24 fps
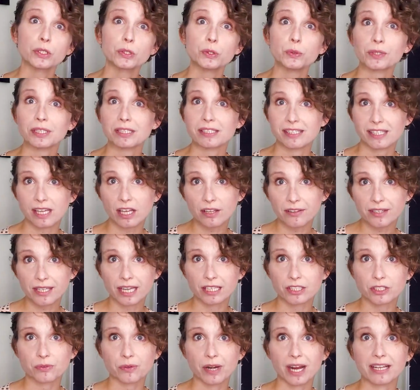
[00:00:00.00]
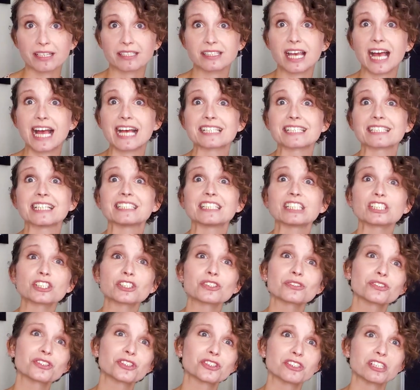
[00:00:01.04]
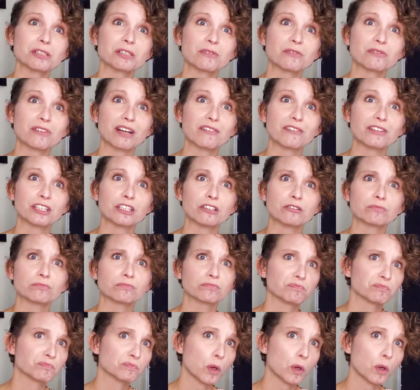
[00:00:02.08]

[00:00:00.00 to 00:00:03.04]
You can sell the SRECs as an additional stream of revenue